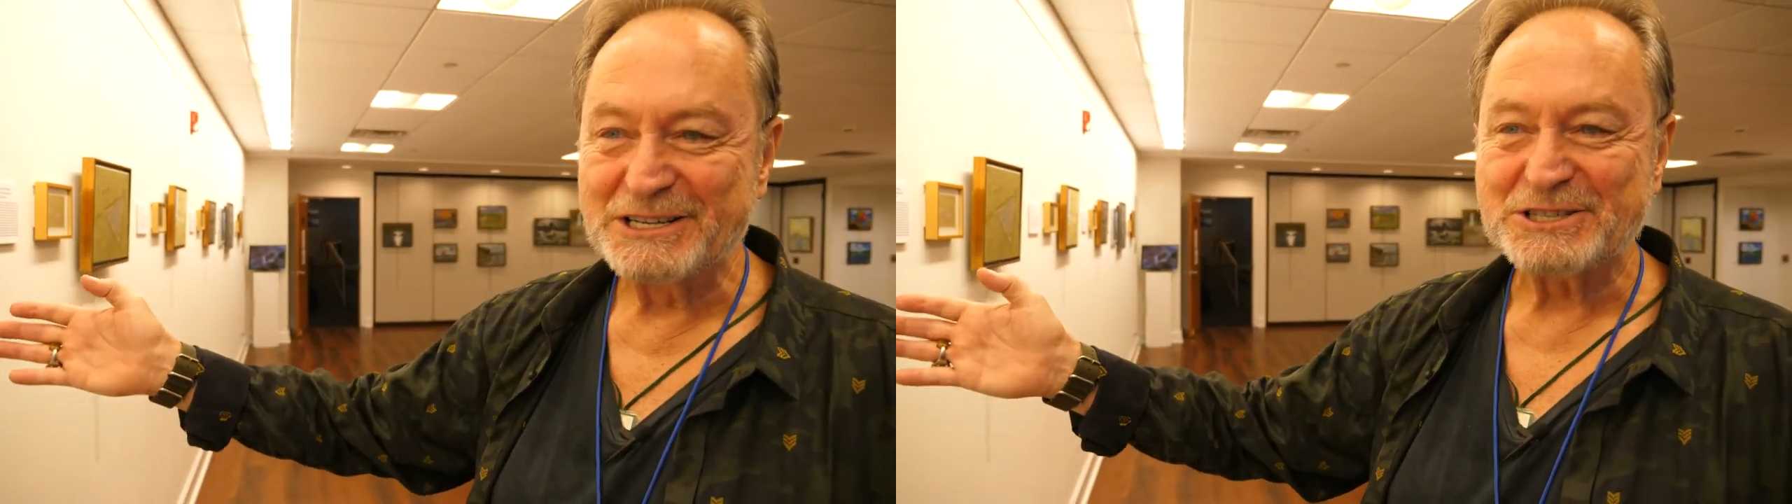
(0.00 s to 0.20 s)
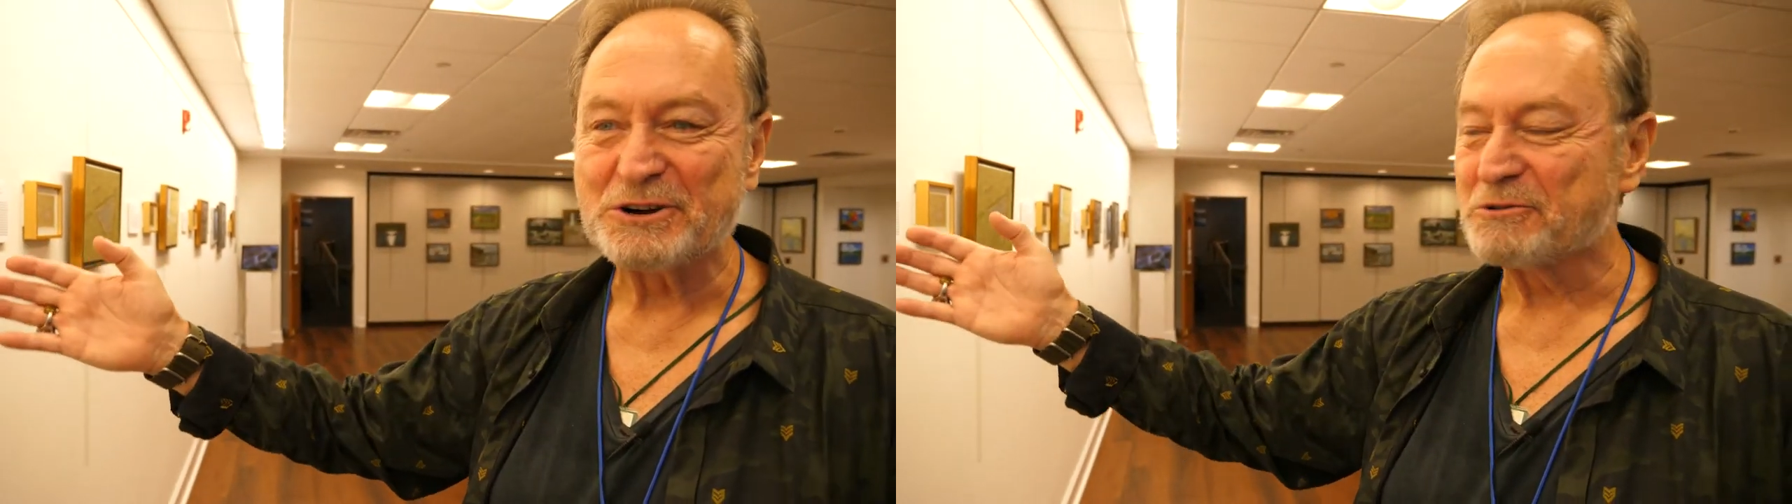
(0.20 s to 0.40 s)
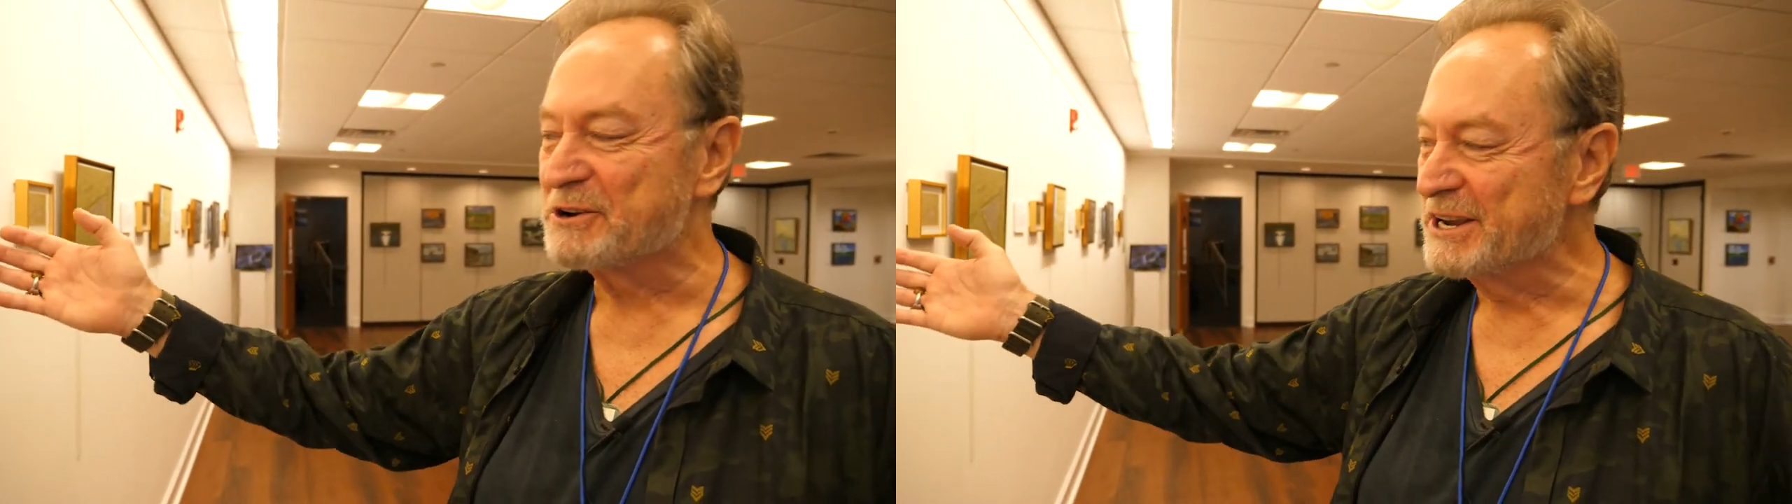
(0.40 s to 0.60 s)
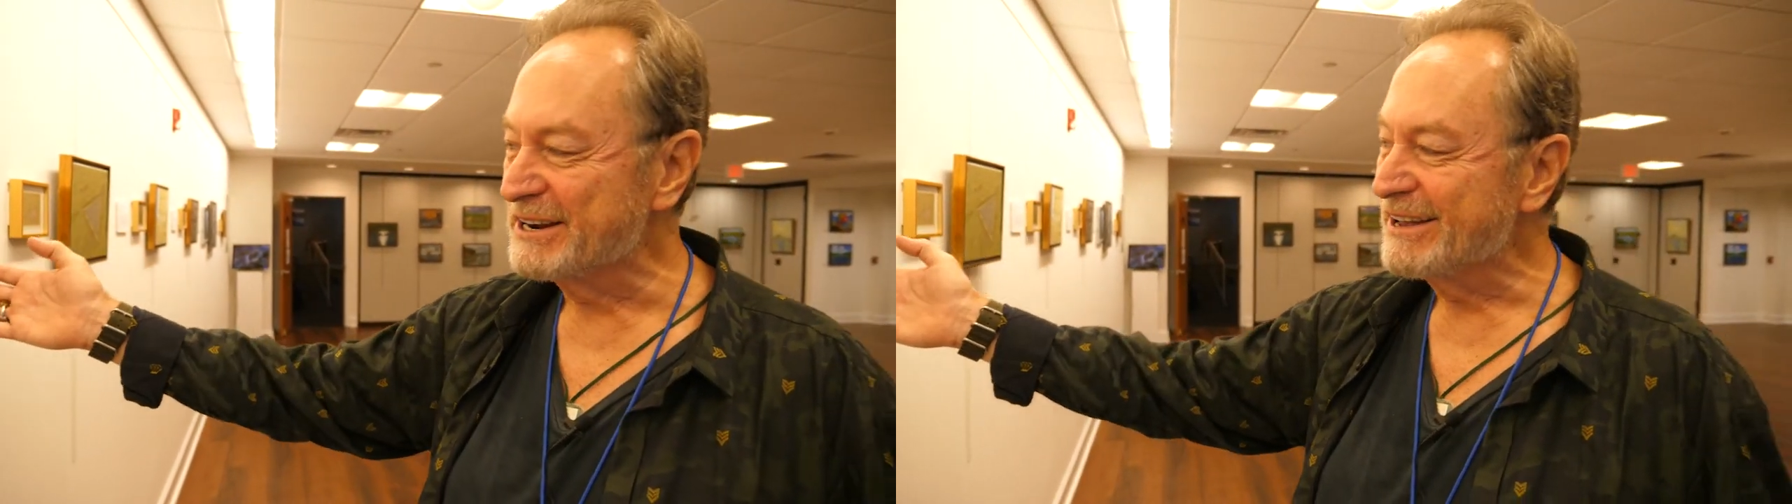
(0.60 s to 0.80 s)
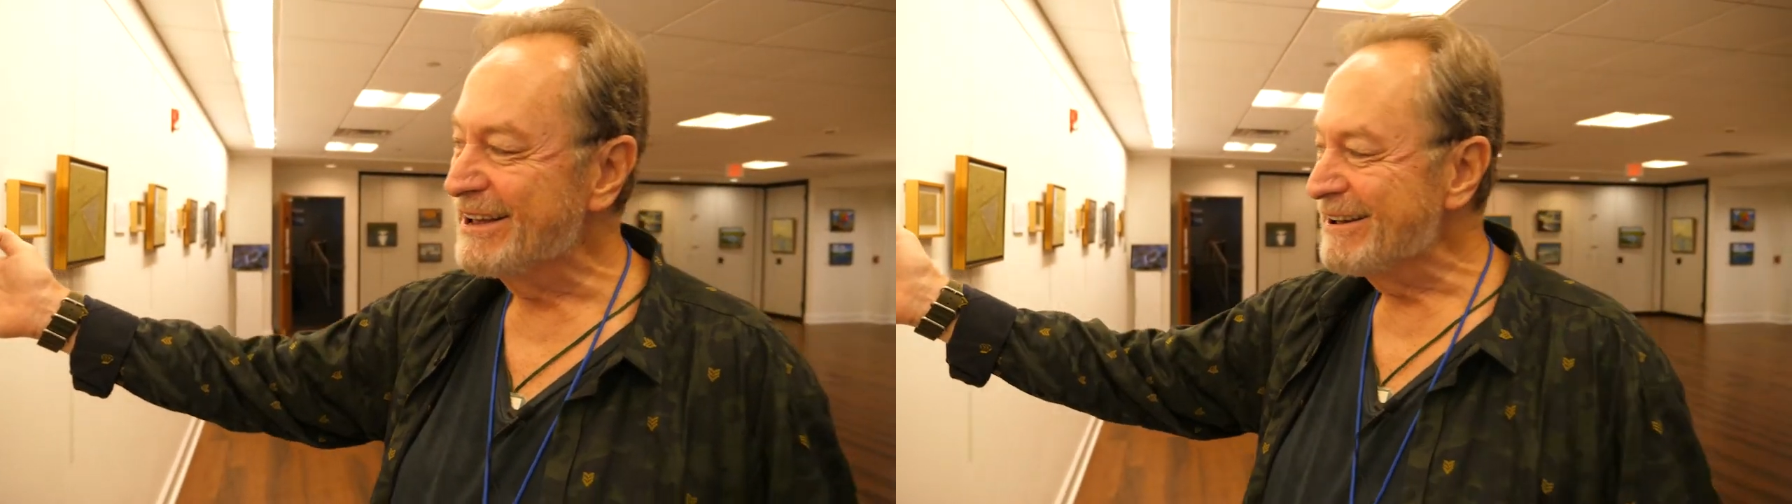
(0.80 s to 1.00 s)

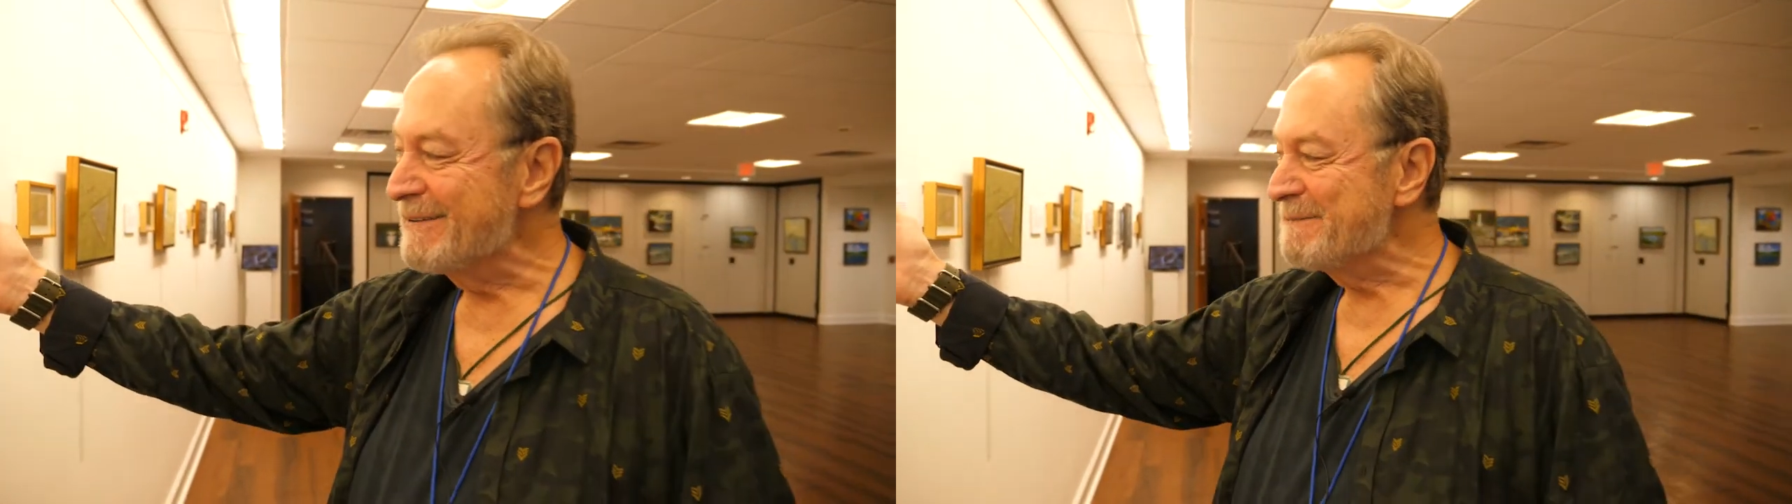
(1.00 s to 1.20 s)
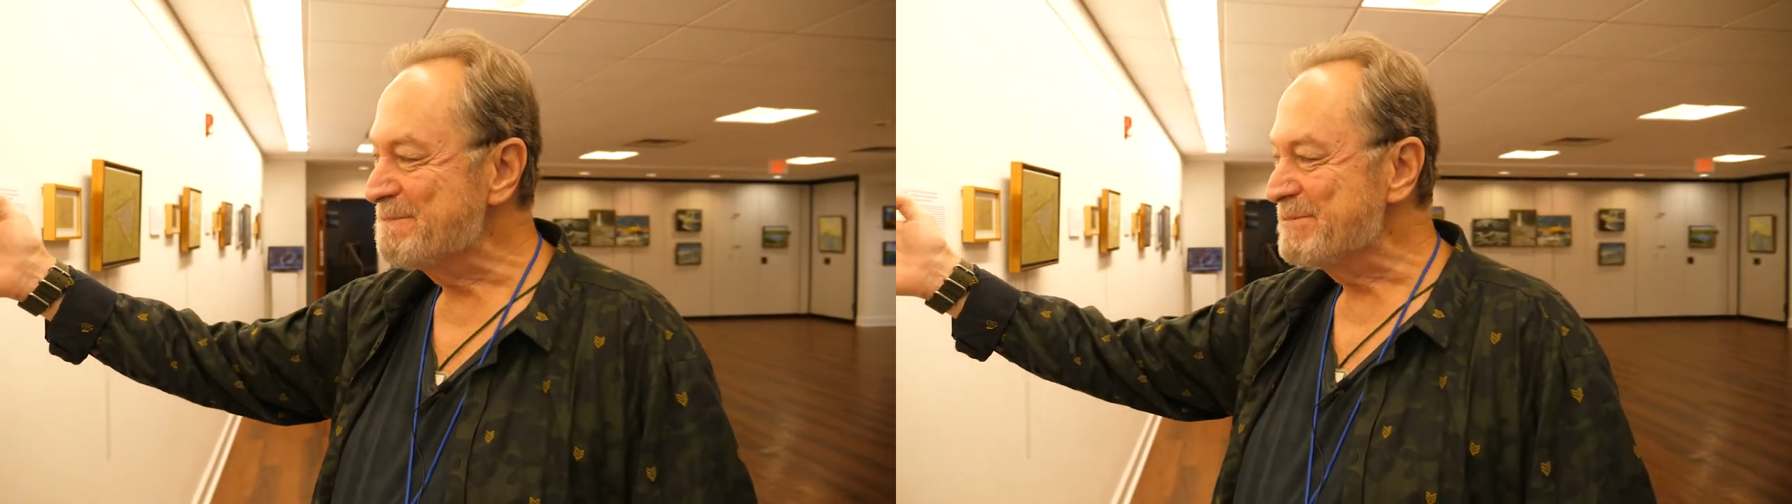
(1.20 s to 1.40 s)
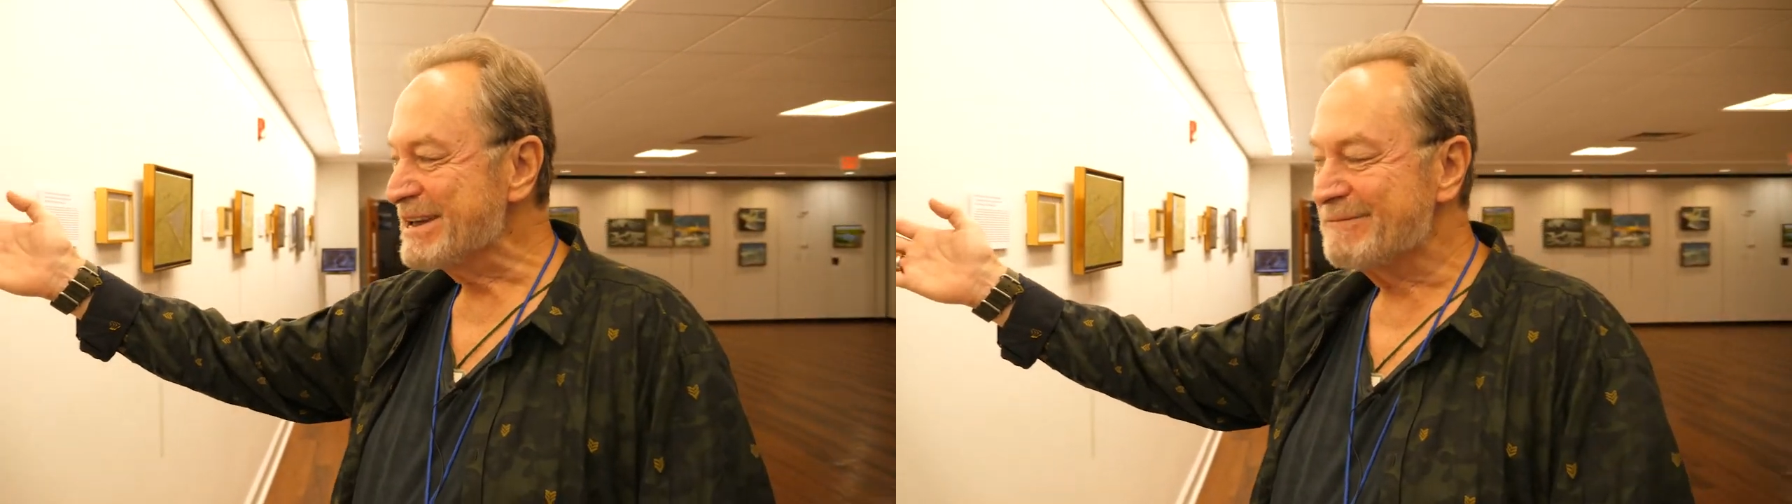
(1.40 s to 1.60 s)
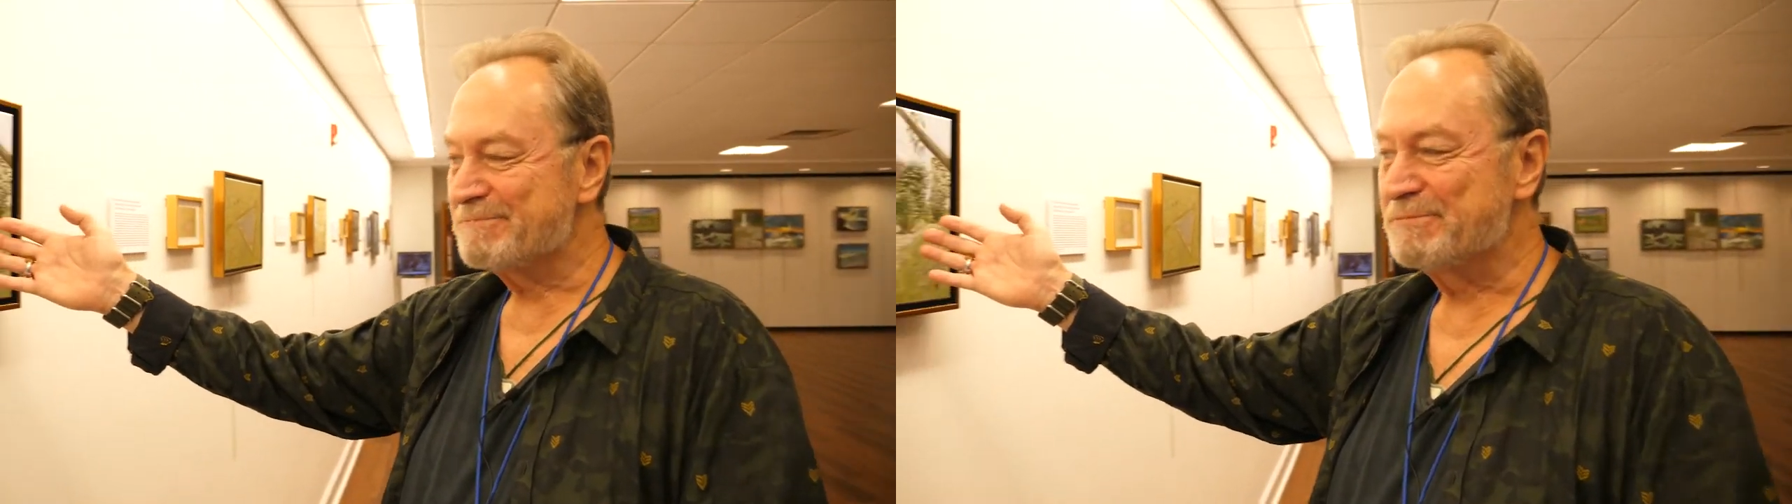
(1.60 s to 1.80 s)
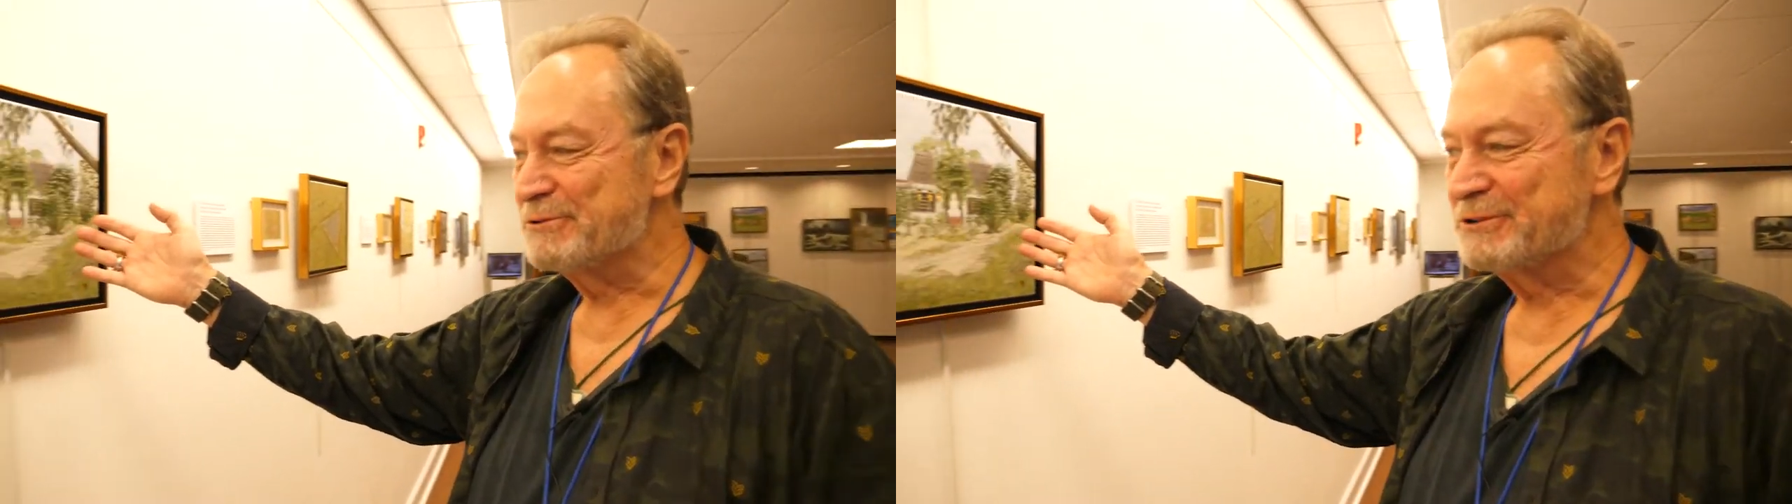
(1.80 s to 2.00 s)
serene, big
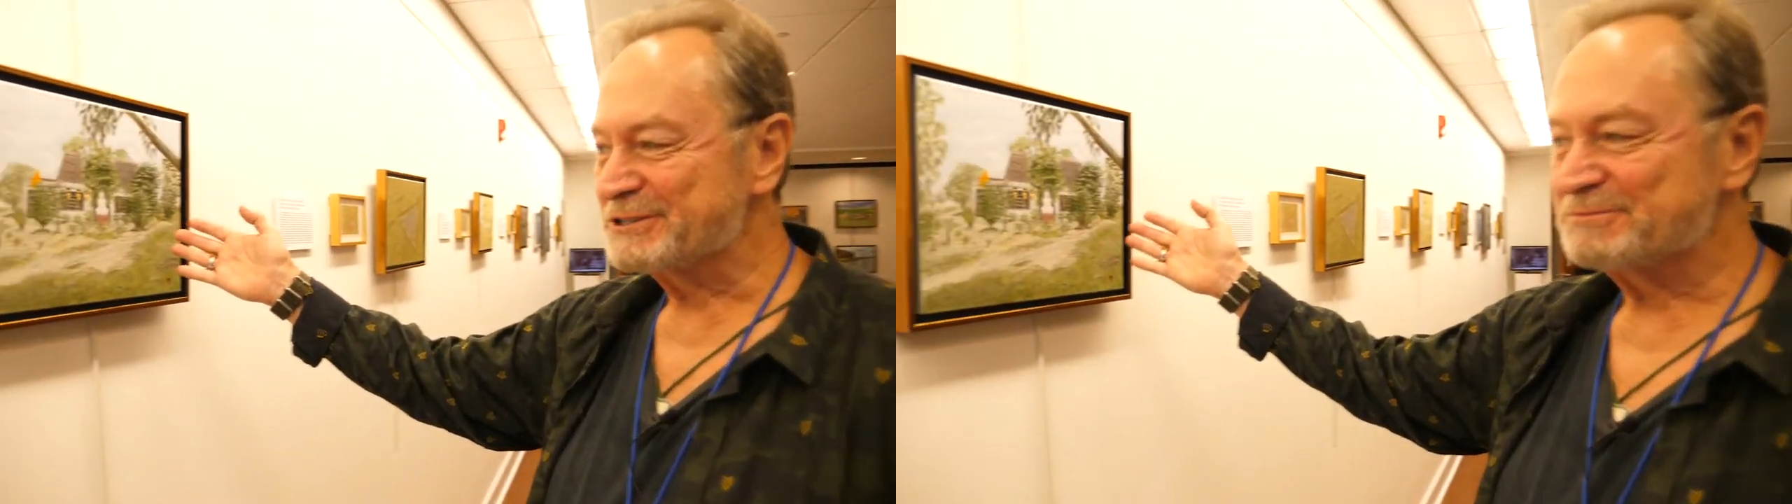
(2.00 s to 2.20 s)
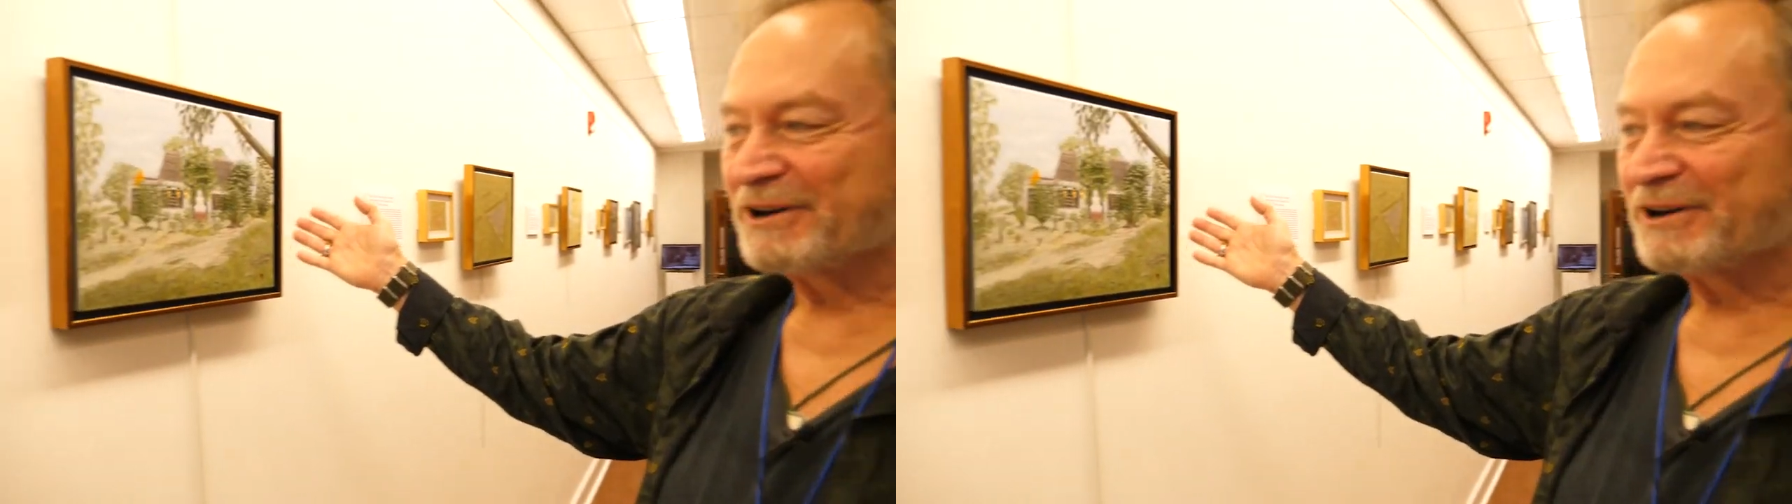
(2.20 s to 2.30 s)
Buddhist